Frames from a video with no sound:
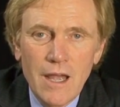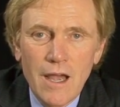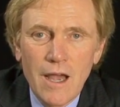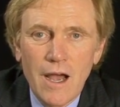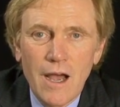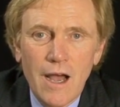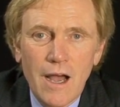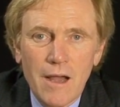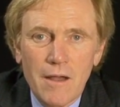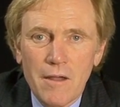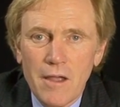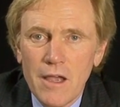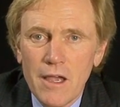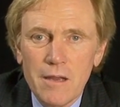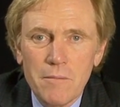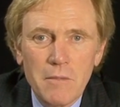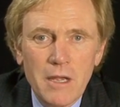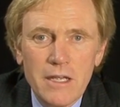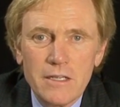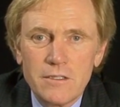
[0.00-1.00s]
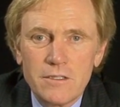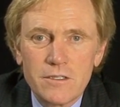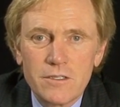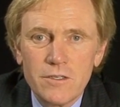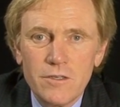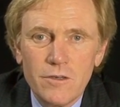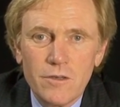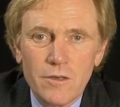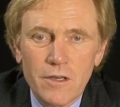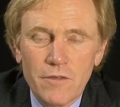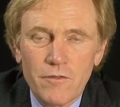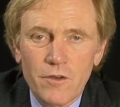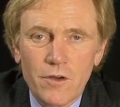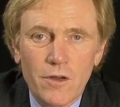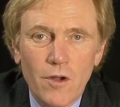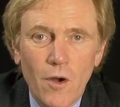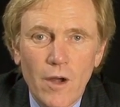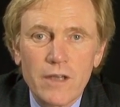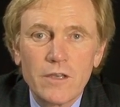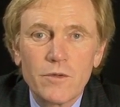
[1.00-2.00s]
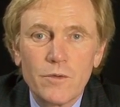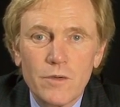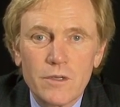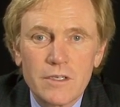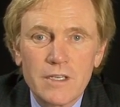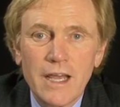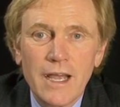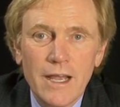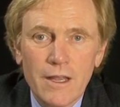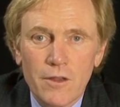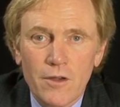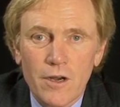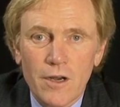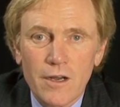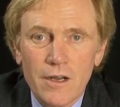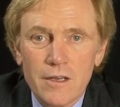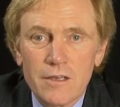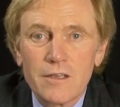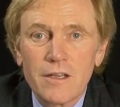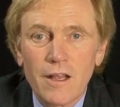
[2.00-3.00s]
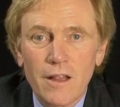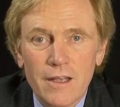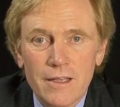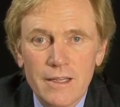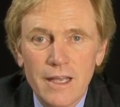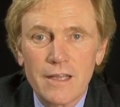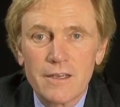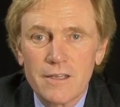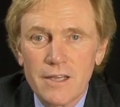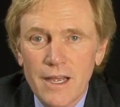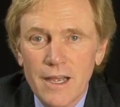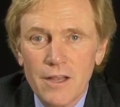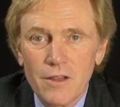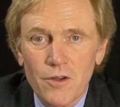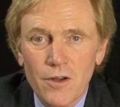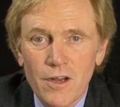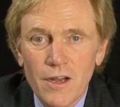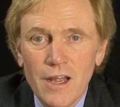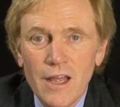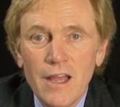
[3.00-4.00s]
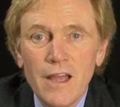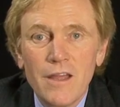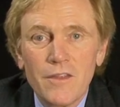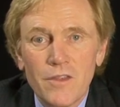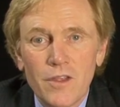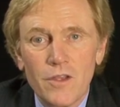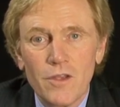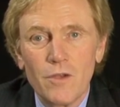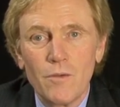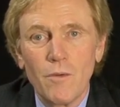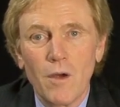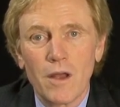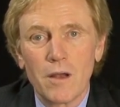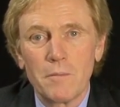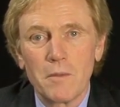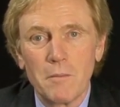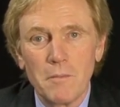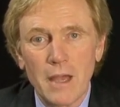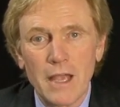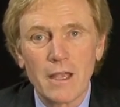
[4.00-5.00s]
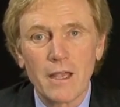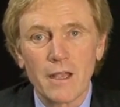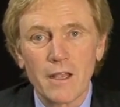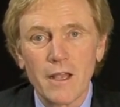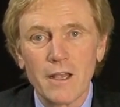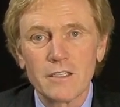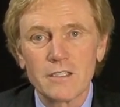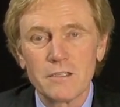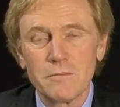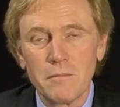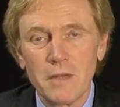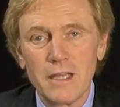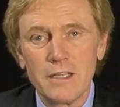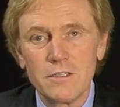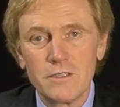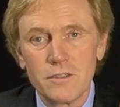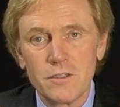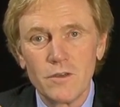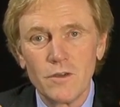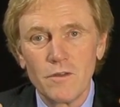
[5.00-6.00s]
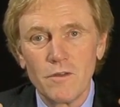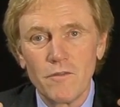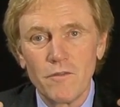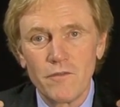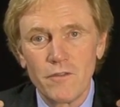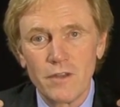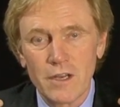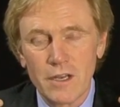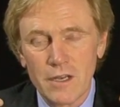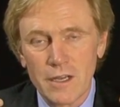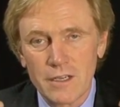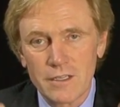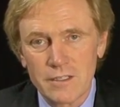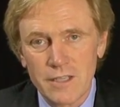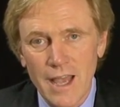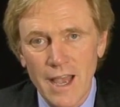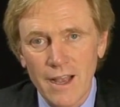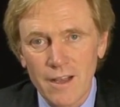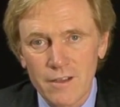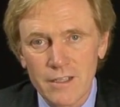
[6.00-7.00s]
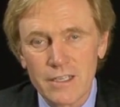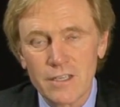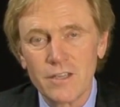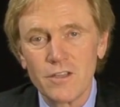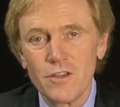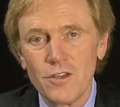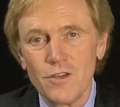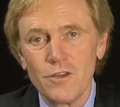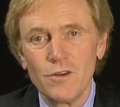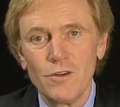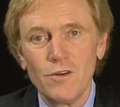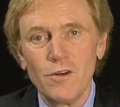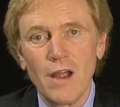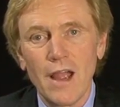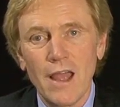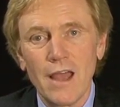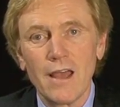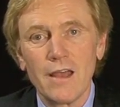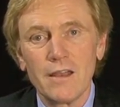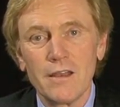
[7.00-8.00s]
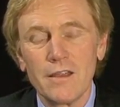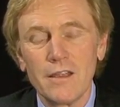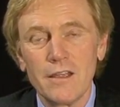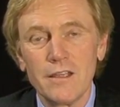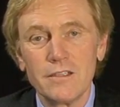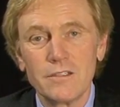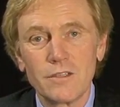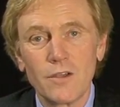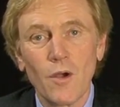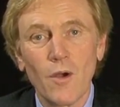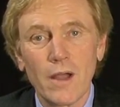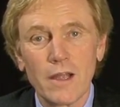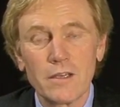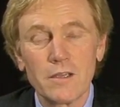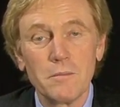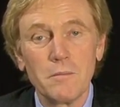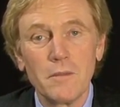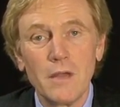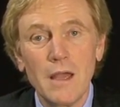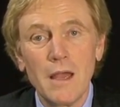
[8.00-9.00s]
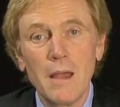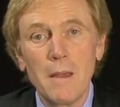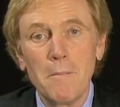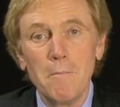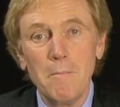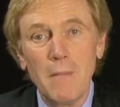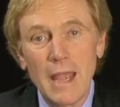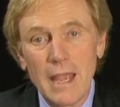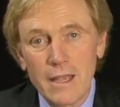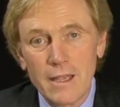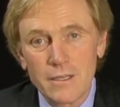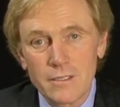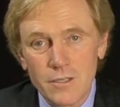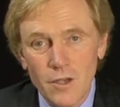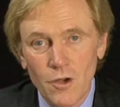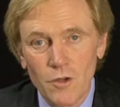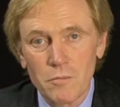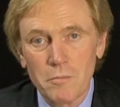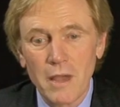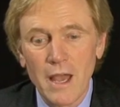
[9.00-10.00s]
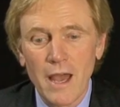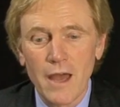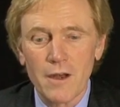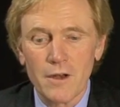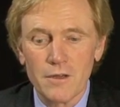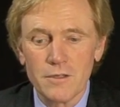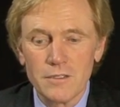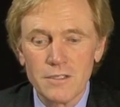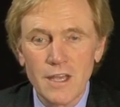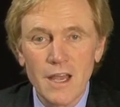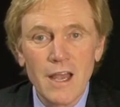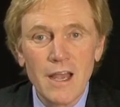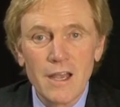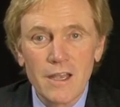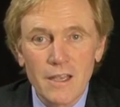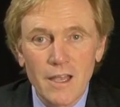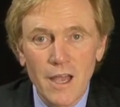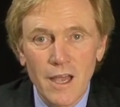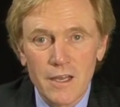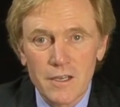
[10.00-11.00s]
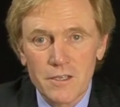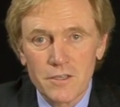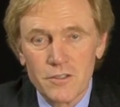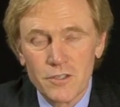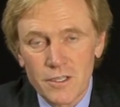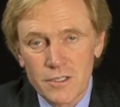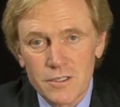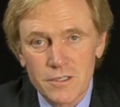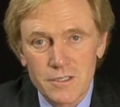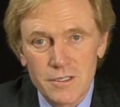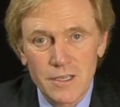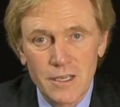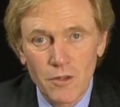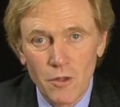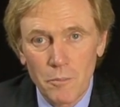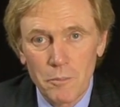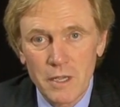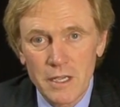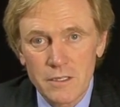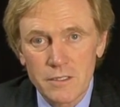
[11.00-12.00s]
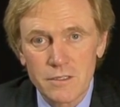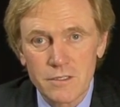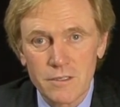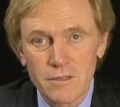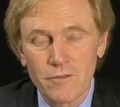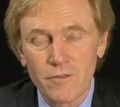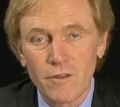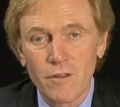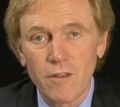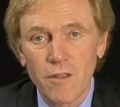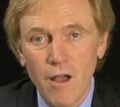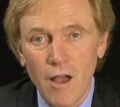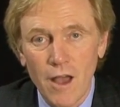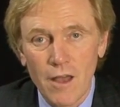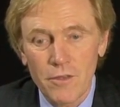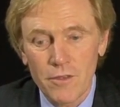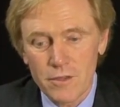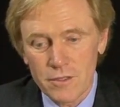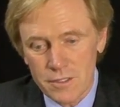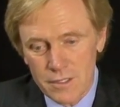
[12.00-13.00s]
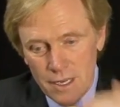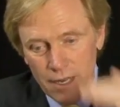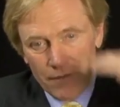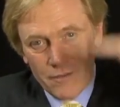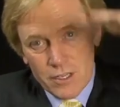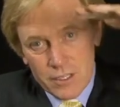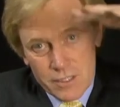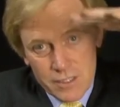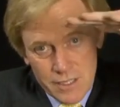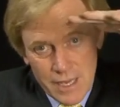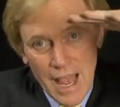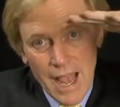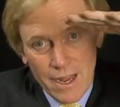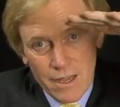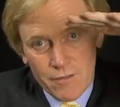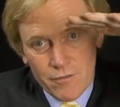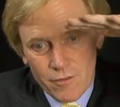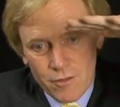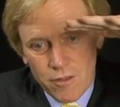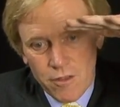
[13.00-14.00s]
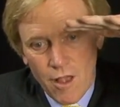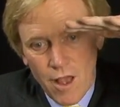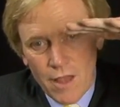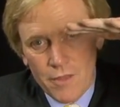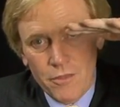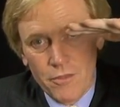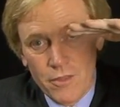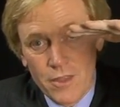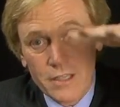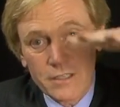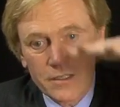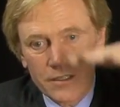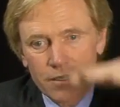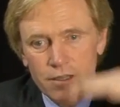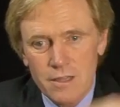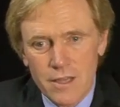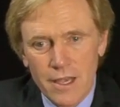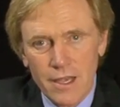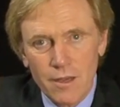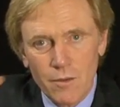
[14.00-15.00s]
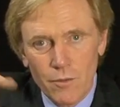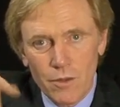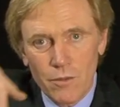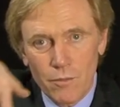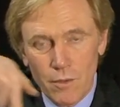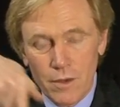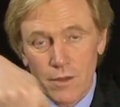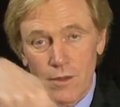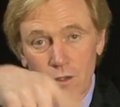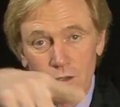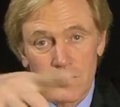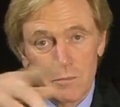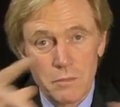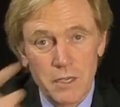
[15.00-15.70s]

Handmade suit, if you're going to a tailor and telling that tailor that you want him to make a custom-made suit fitted exactly to you, and he's going to make his own patterns, cut just single pieces of cloth instead of a stack of cloth this thick with one of those